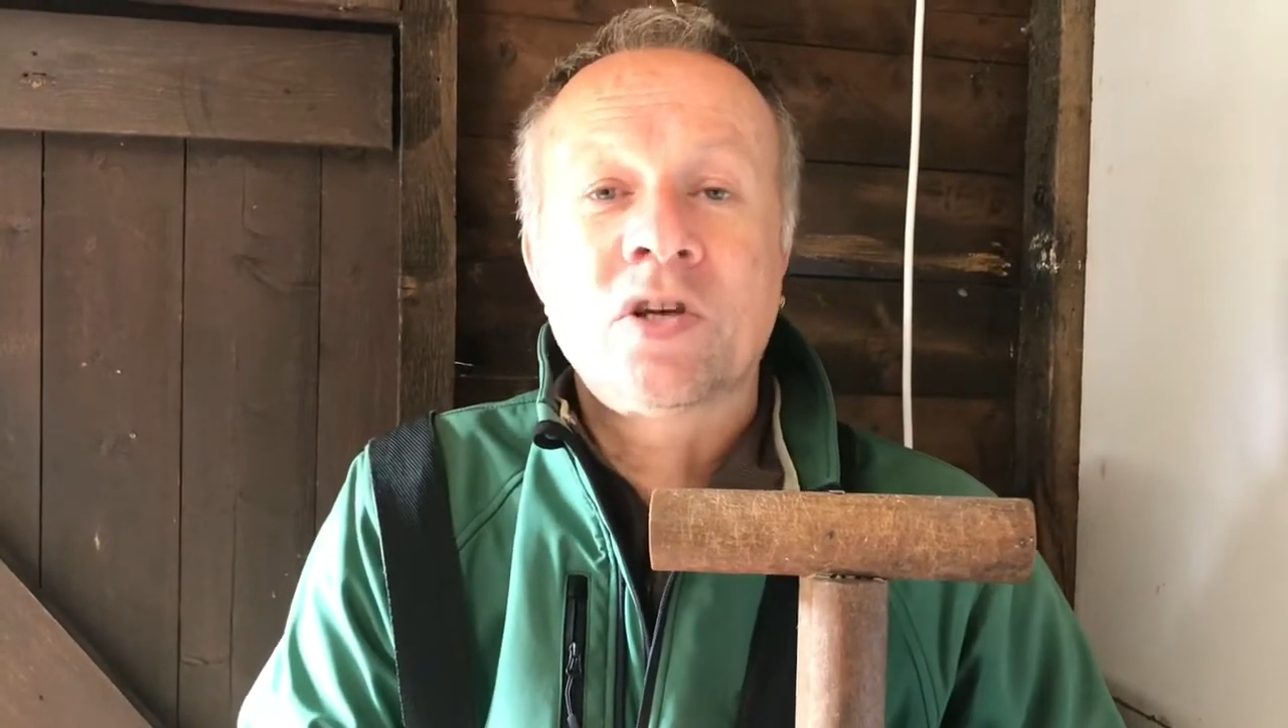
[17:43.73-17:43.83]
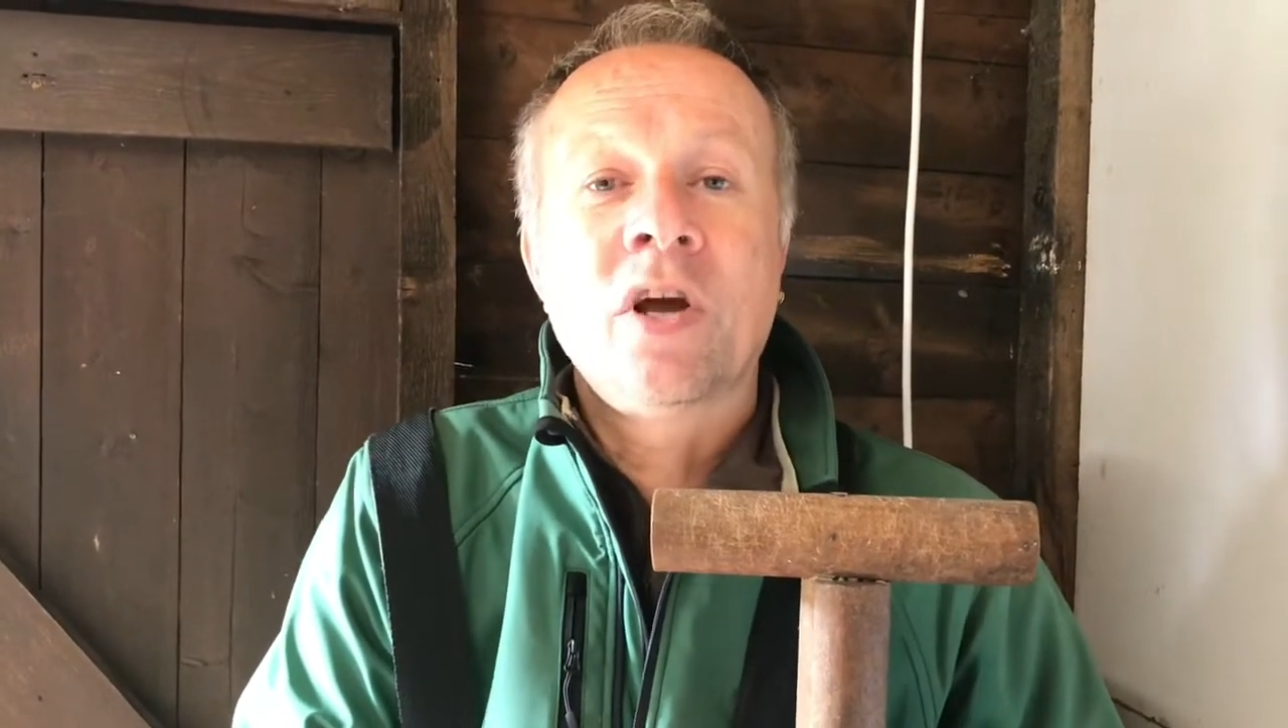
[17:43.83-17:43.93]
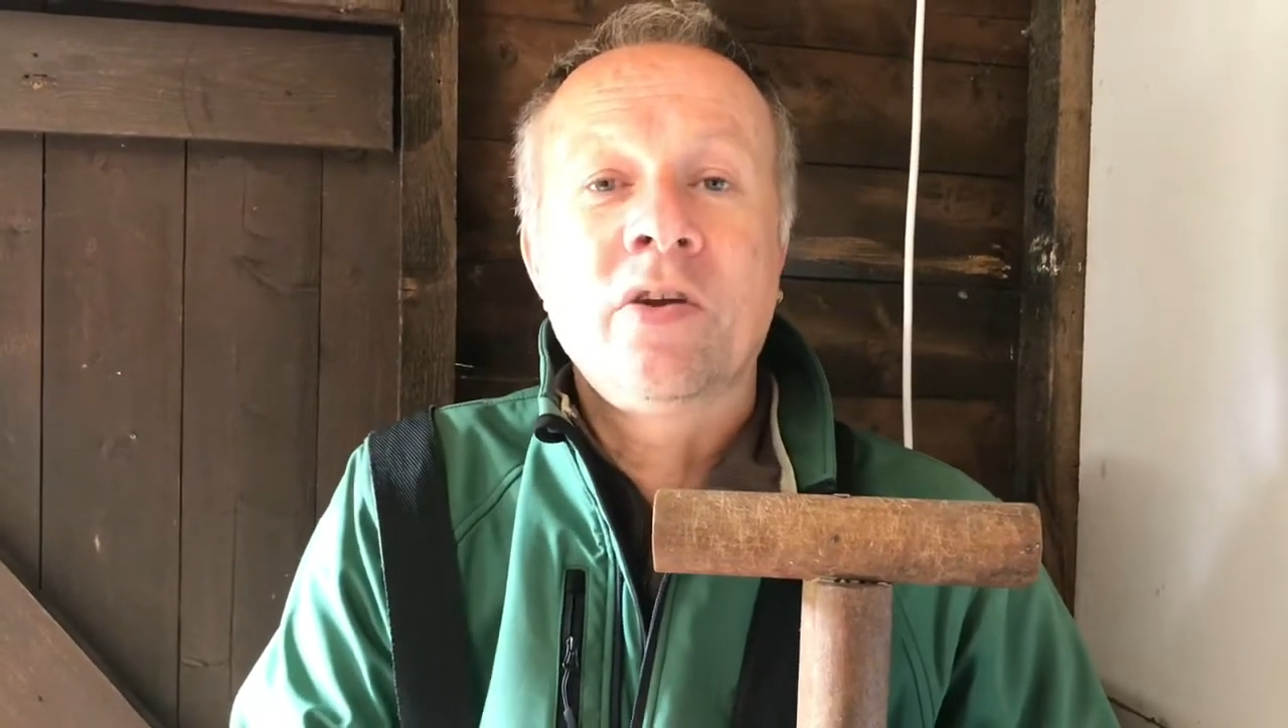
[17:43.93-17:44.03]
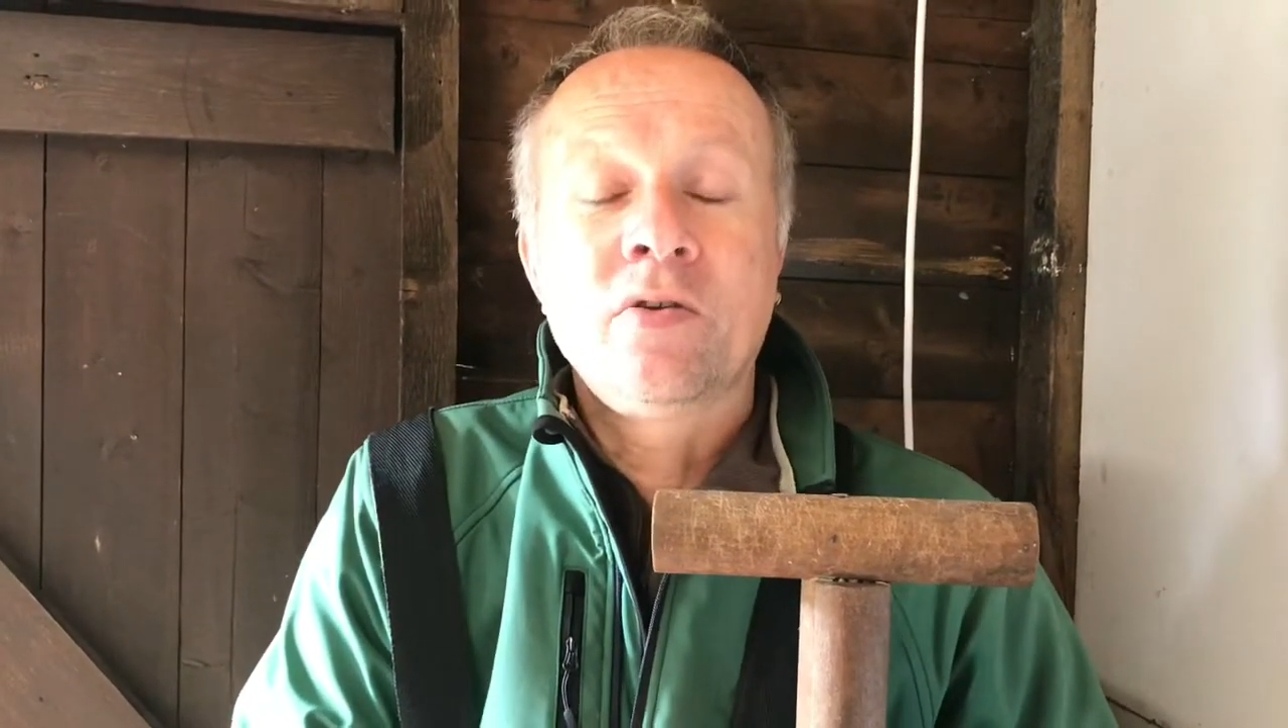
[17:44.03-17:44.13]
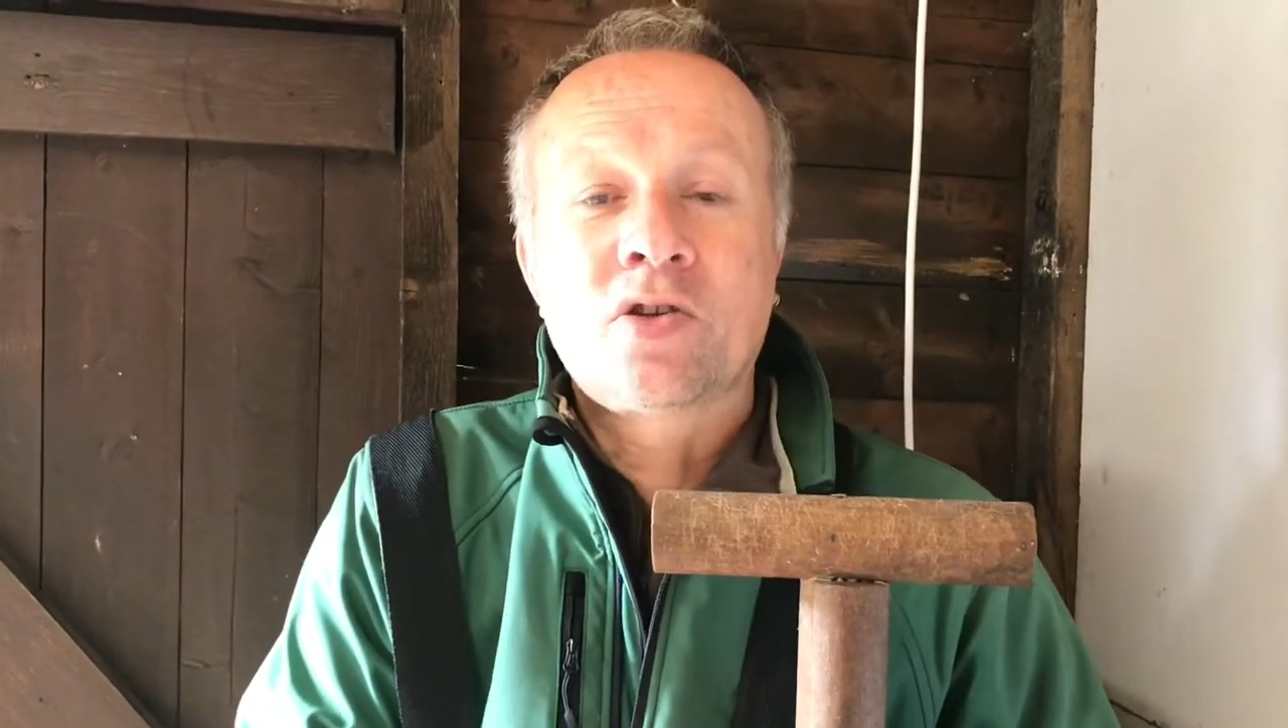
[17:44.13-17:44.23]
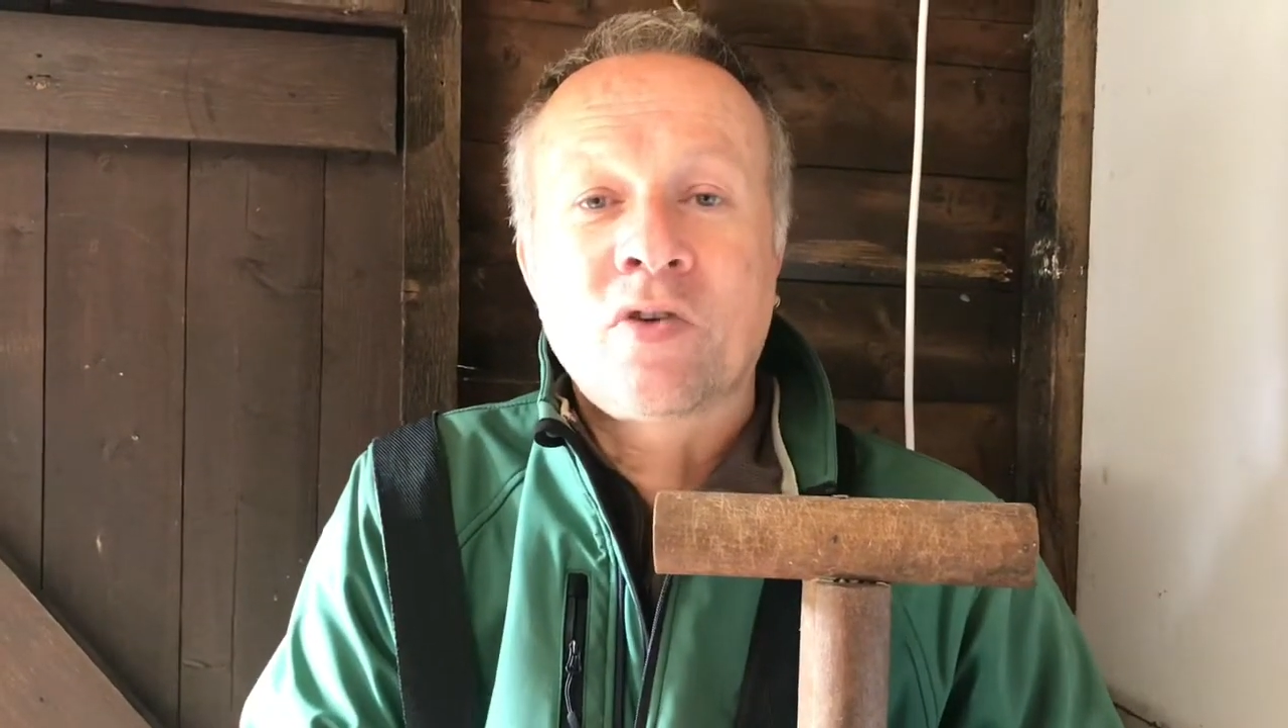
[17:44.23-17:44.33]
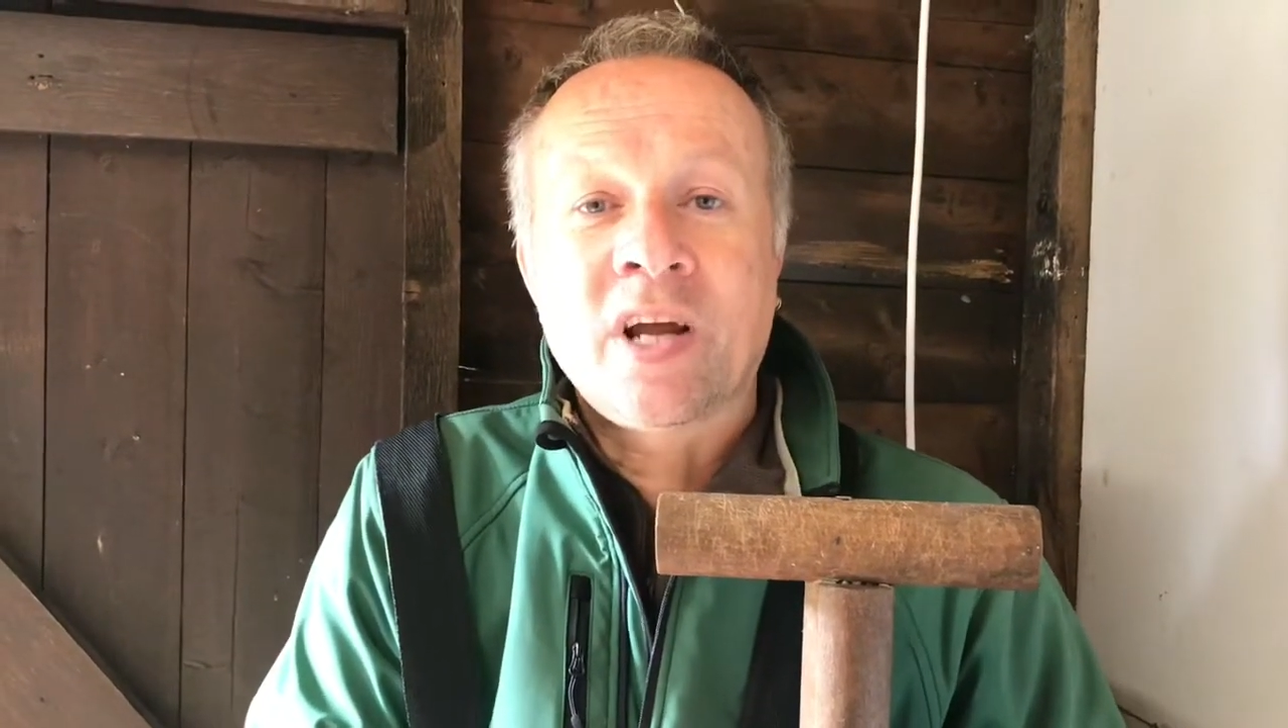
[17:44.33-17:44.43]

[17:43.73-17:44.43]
you trigger